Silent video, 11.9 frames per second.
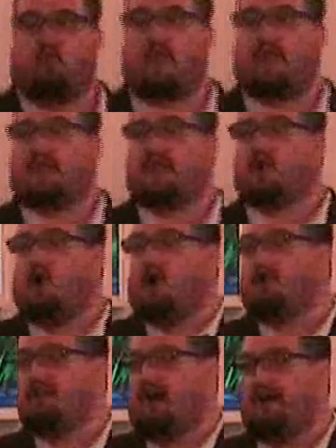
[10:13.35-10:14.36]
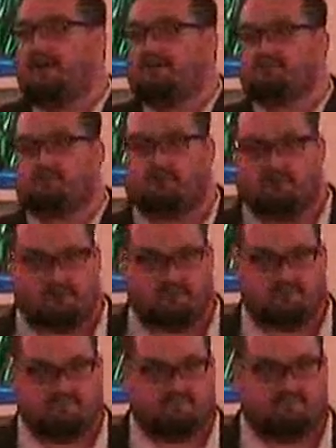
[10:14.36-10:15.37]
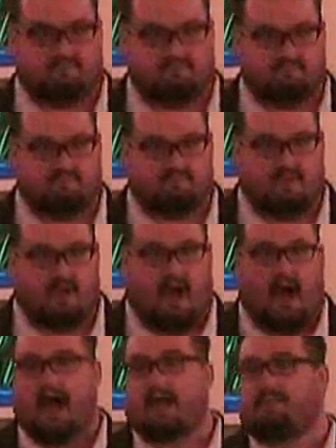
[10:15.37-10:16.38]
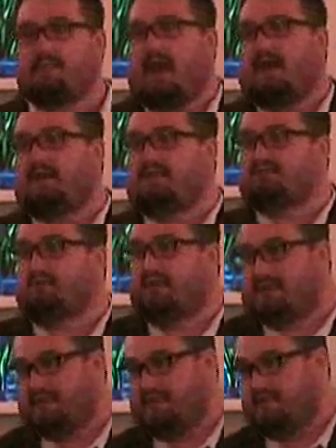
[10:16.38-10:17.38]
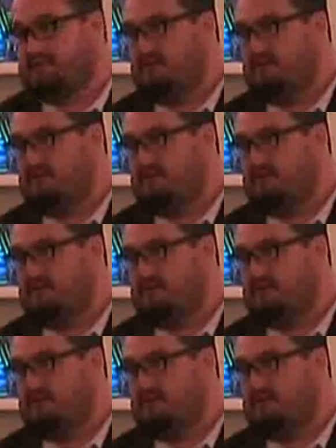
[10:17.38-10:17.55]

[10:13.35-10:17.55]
We are not Israel. I am not an Israeli.